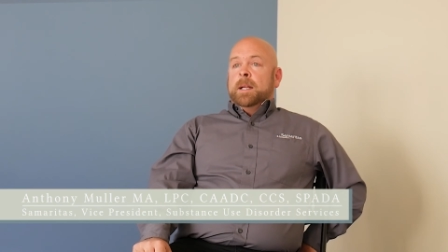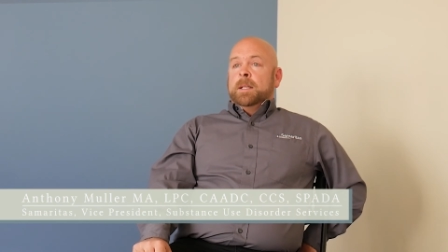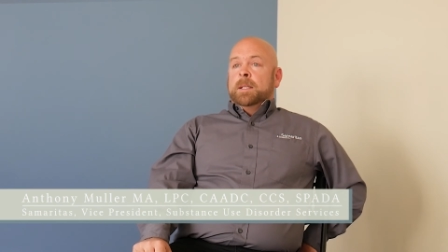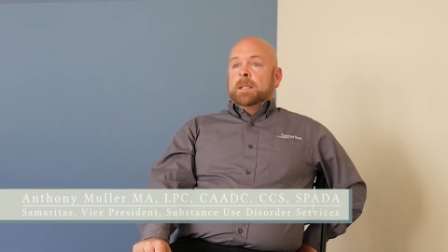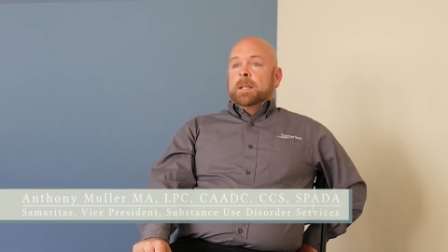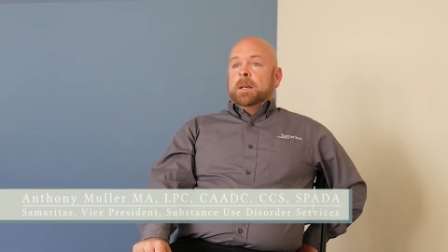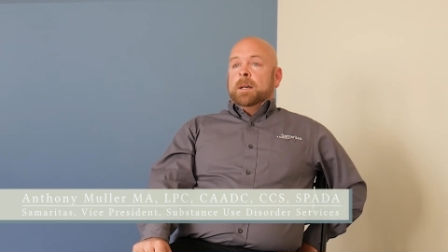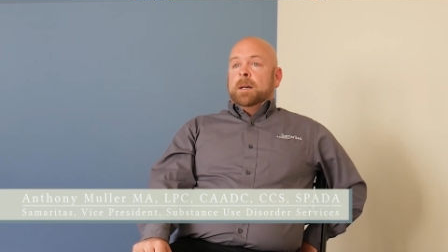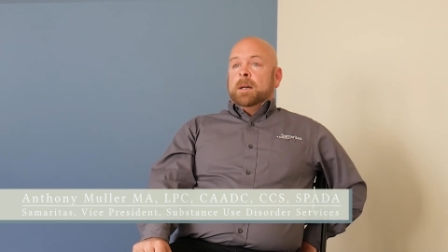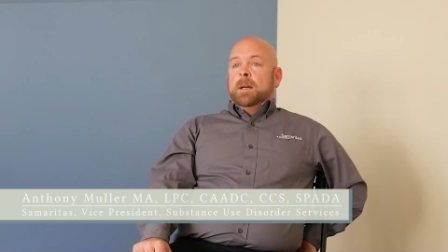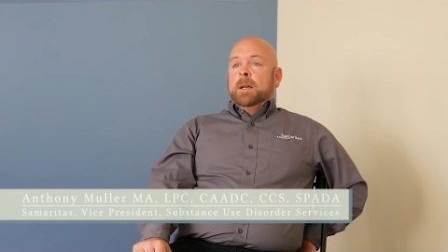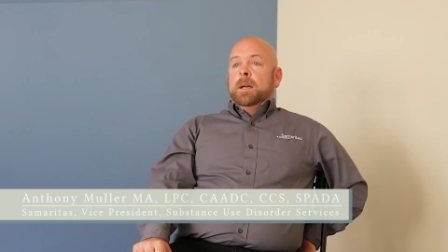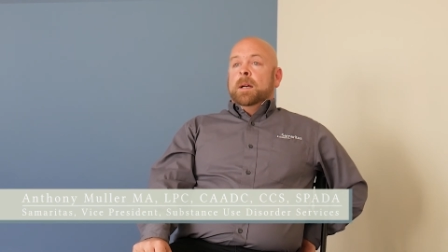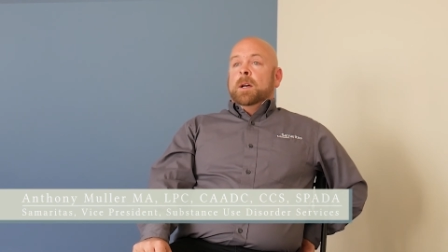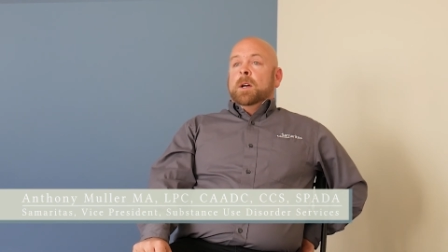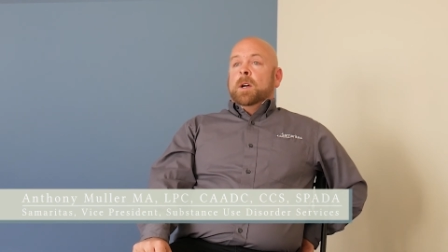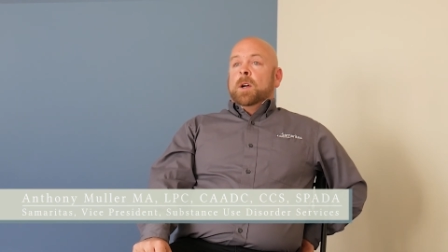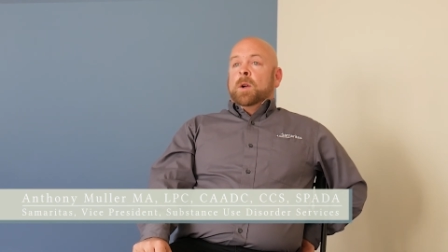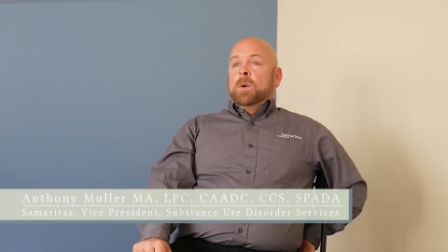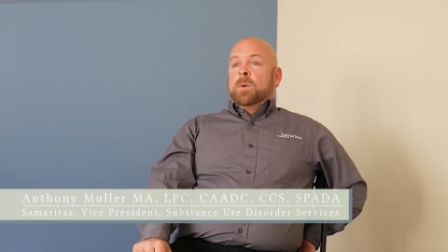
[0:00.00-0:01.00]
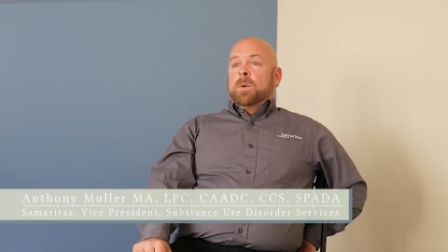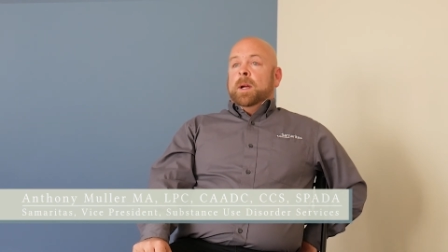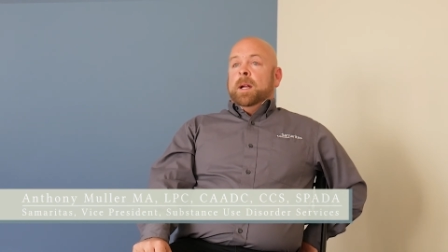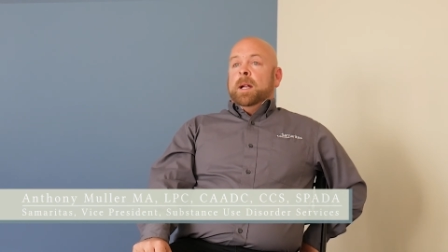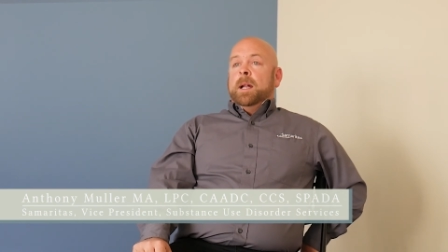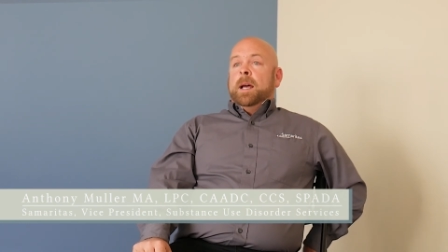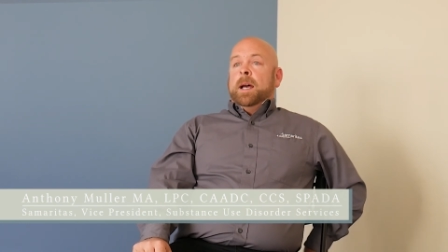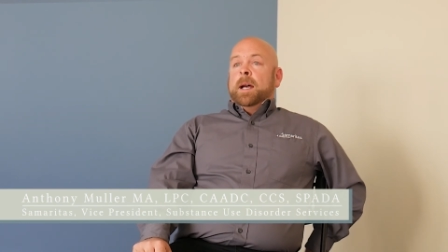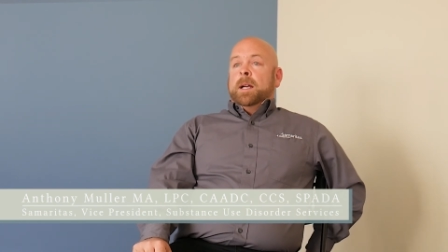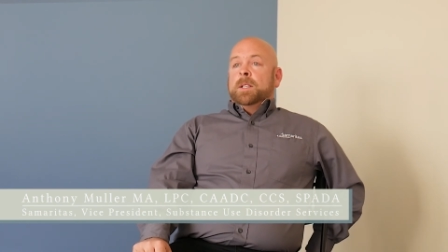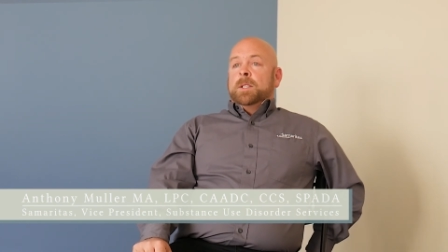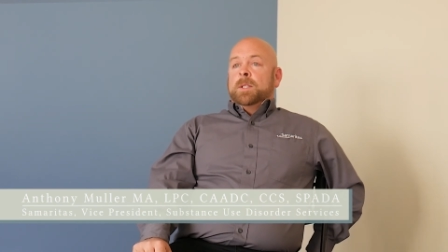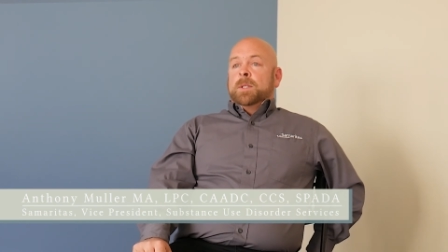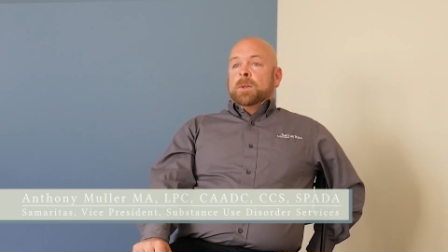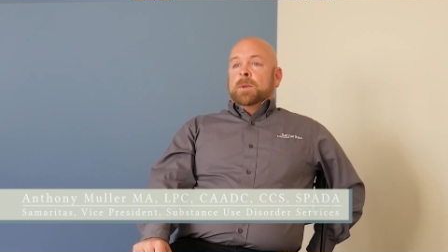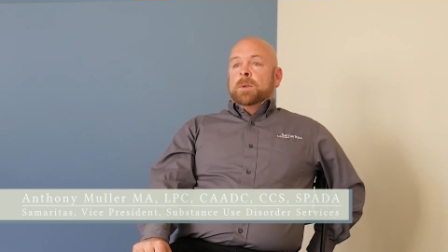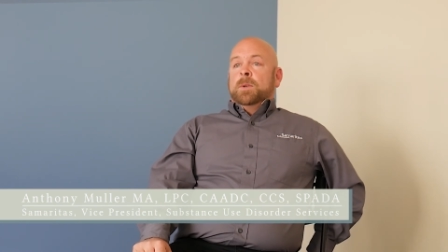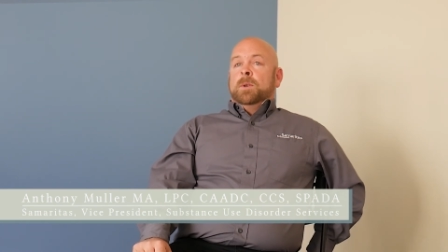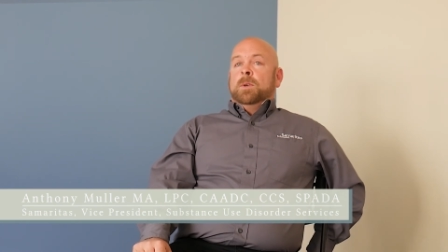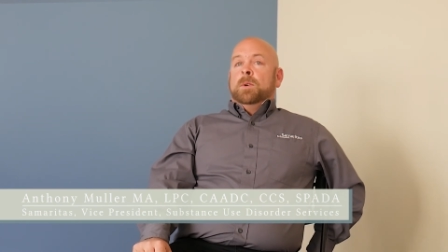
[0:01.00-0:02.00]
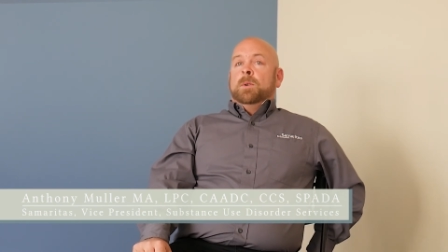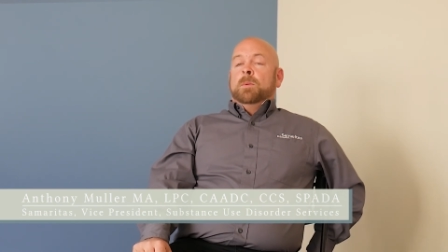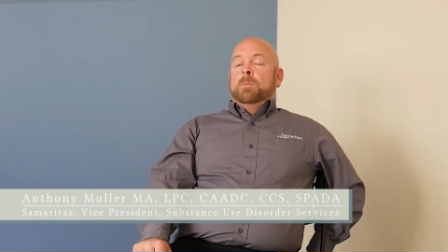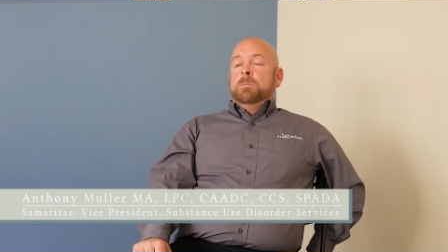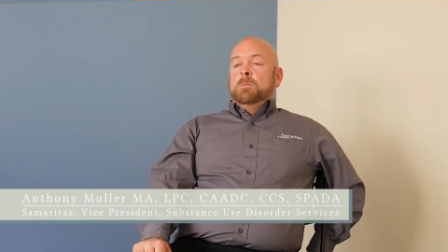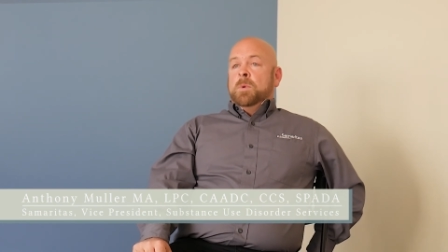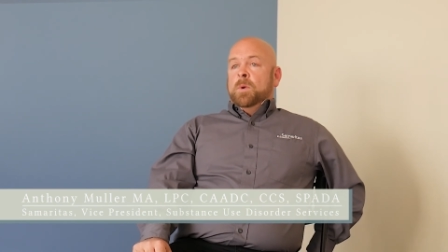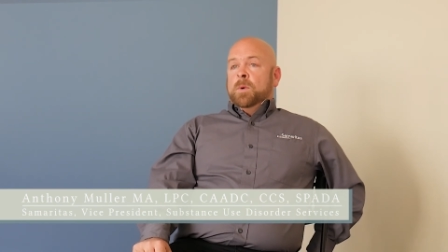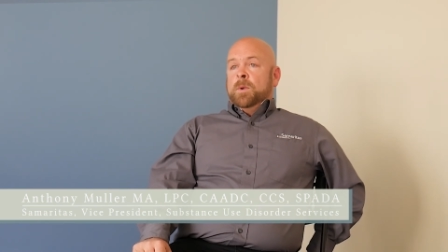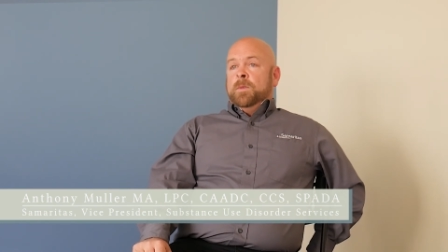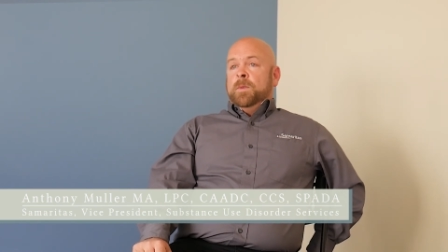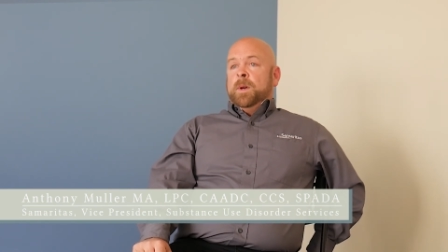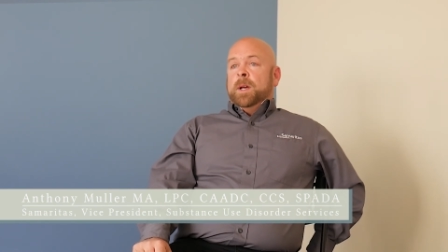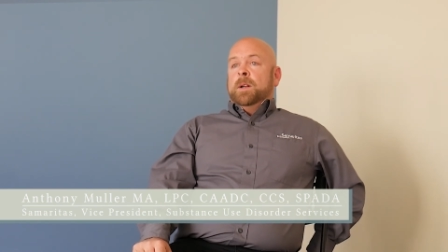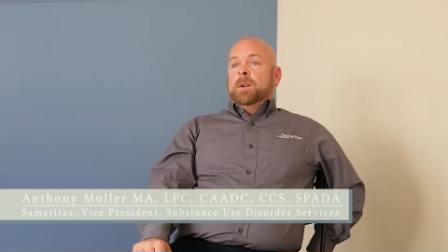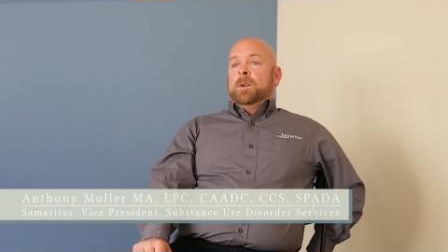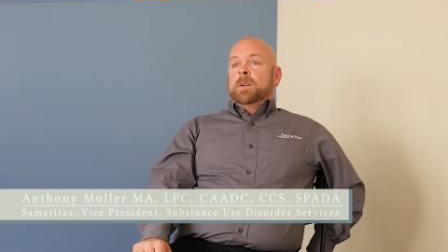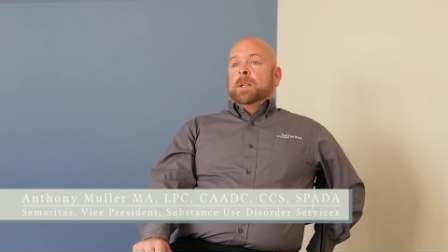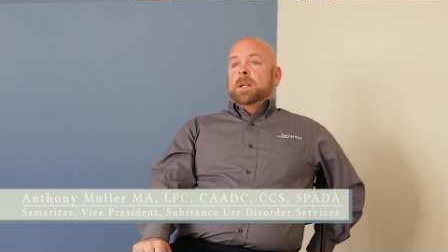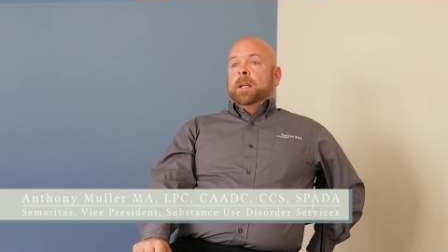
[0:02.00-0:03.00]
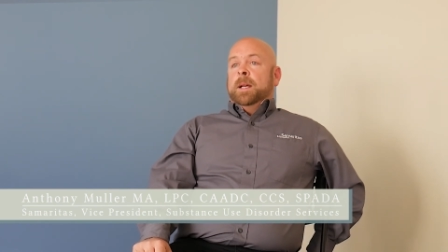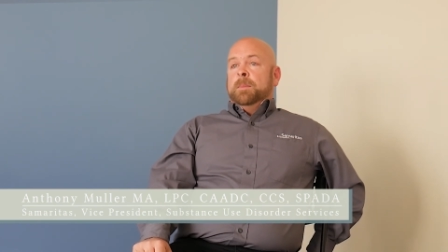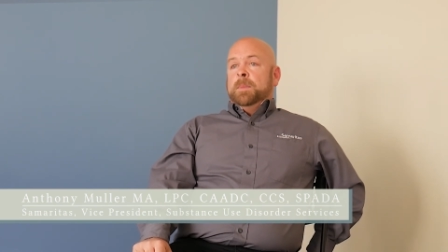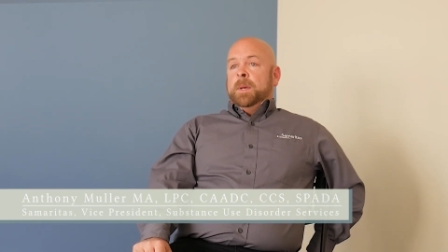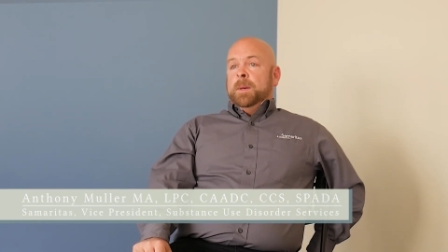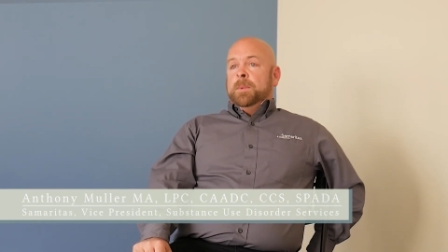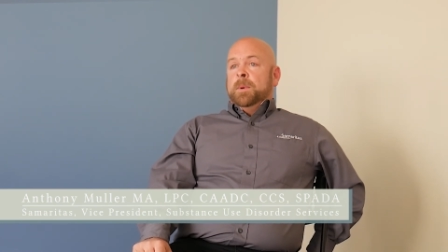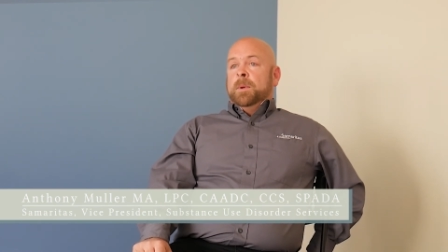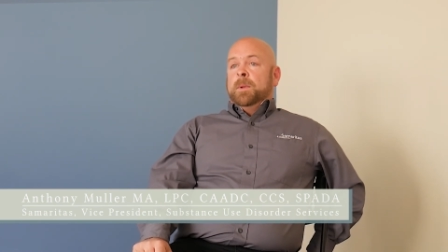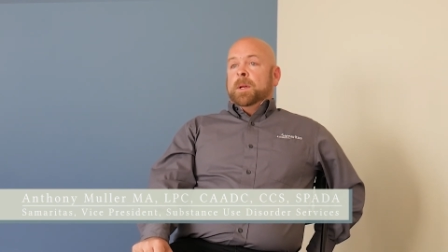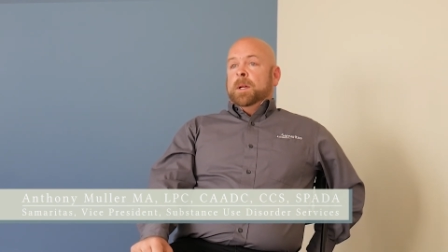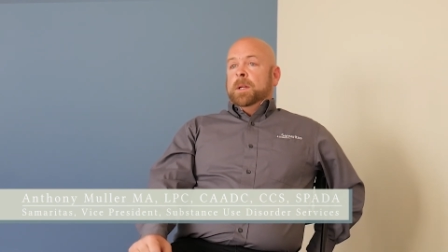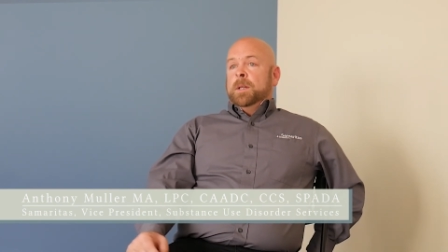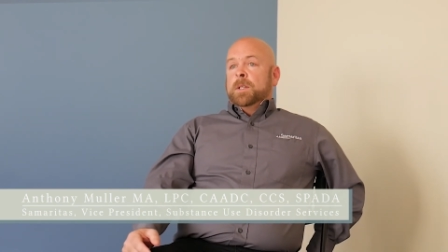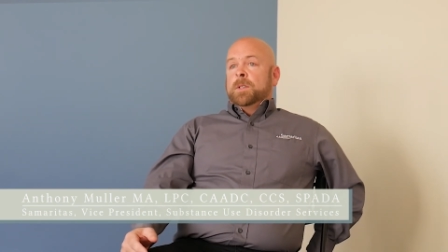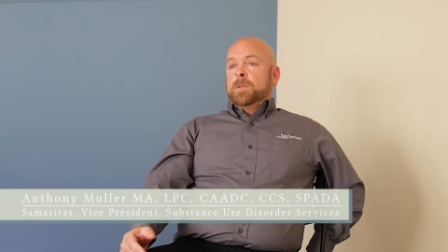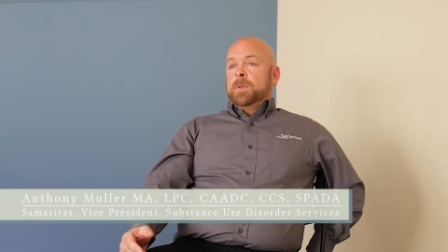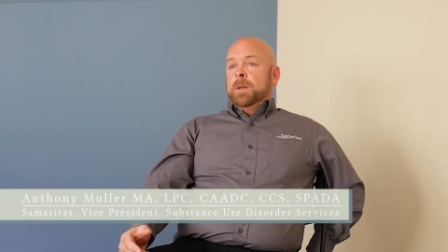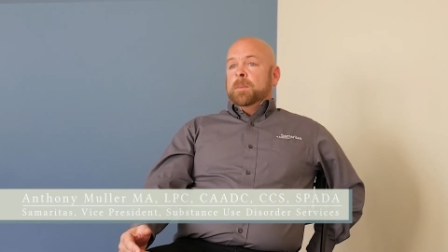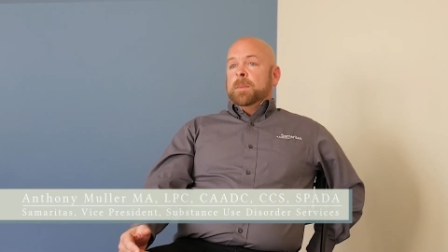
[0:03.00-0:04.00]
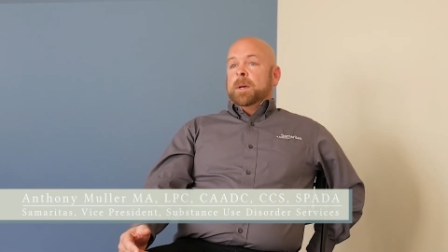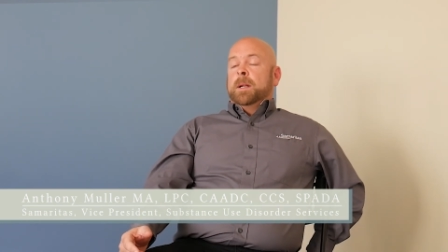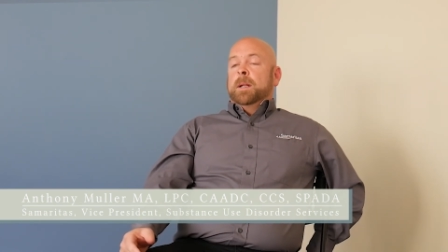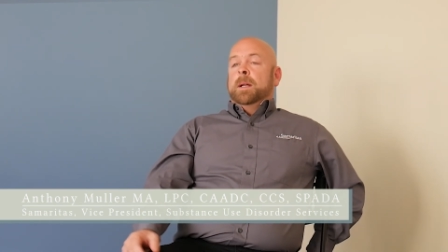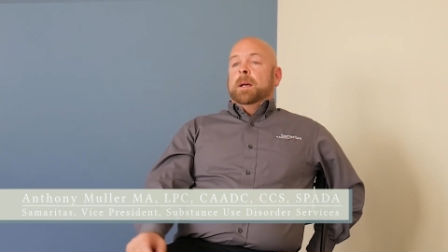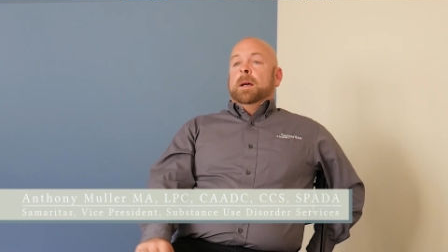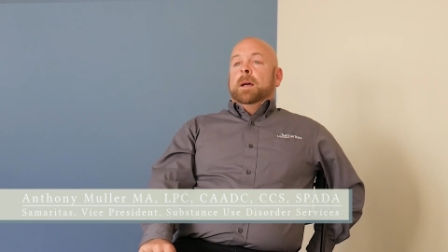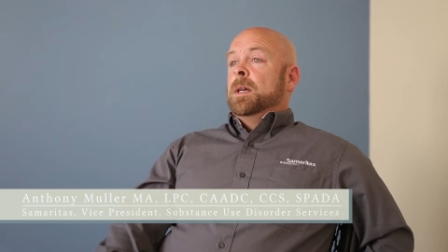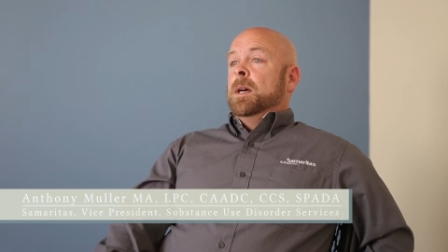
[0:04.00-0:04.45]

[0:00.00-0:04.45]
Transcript: It's a great external motivator to get people into treatment,